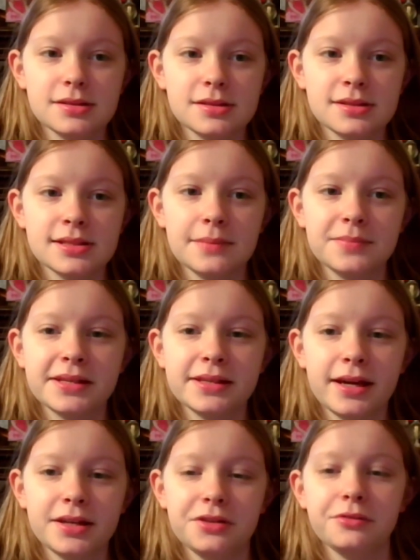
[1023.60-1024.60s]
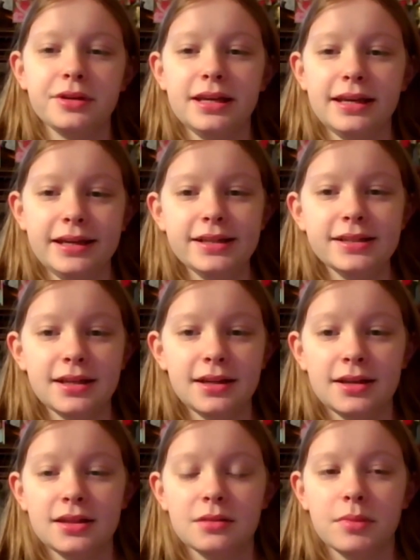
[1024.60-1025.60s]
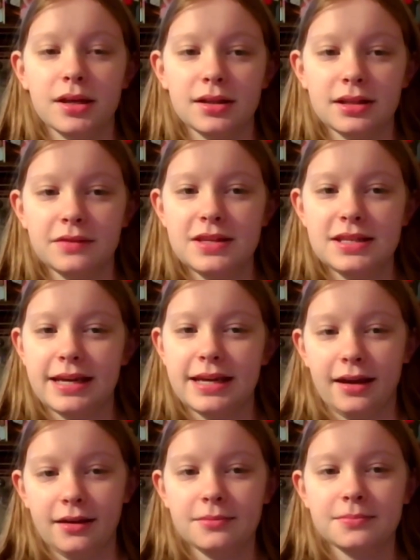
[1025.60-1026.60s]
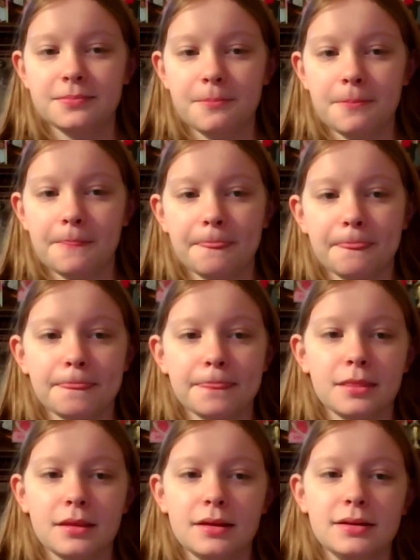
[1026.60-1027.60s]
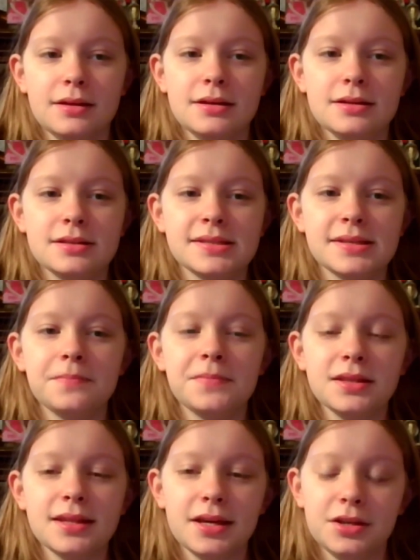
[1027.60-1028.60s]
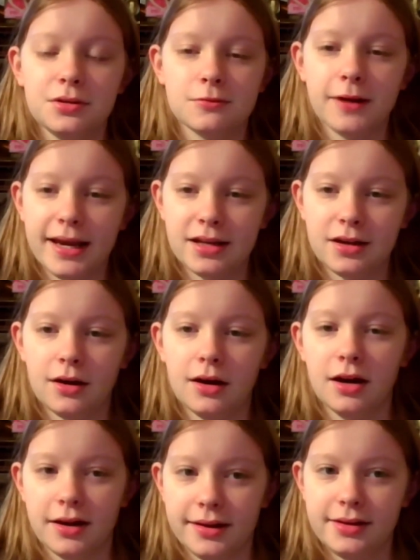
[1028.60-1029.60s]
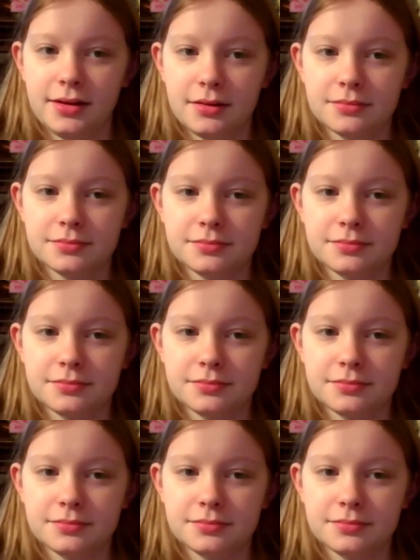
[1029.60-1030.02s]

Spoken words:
something that you eat in the middle of the day, something that you write on,